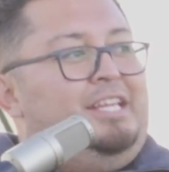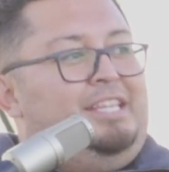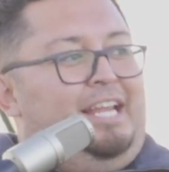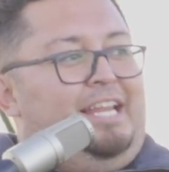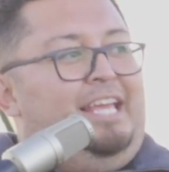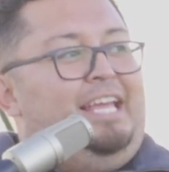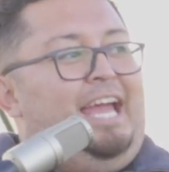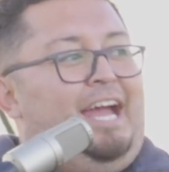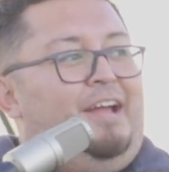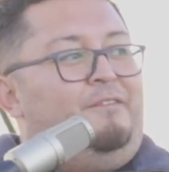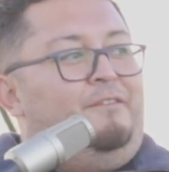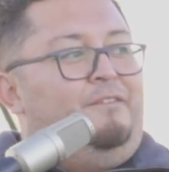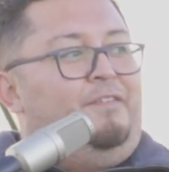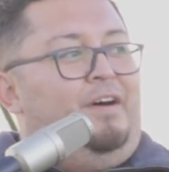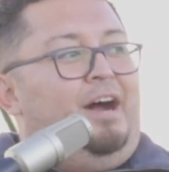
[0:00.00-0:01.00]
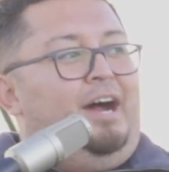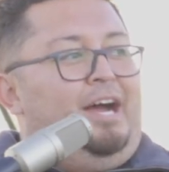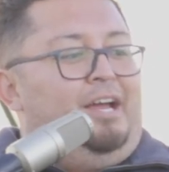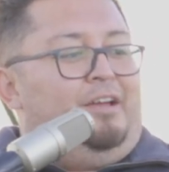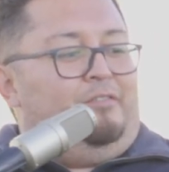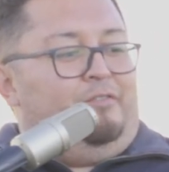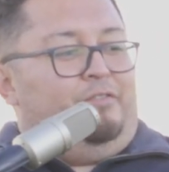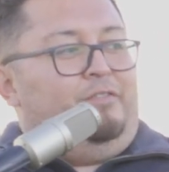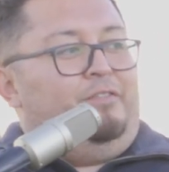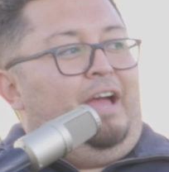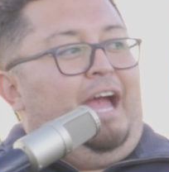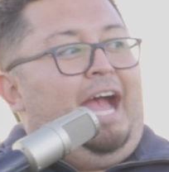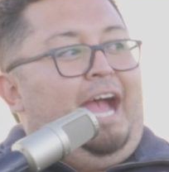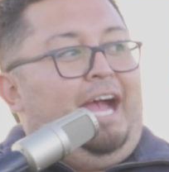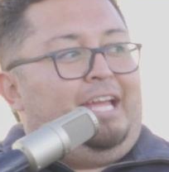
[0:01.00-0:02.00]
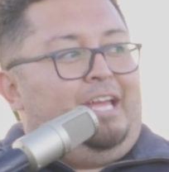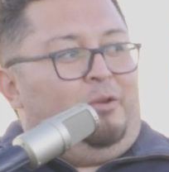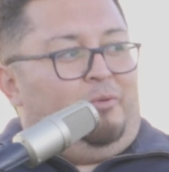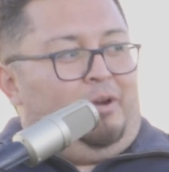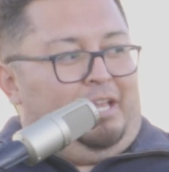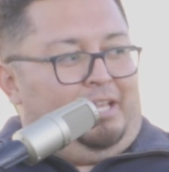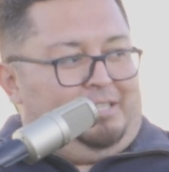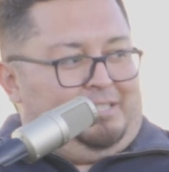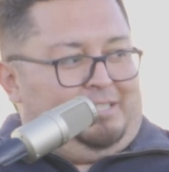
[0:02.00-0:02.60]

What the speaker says: that he had 5 Aggie rings.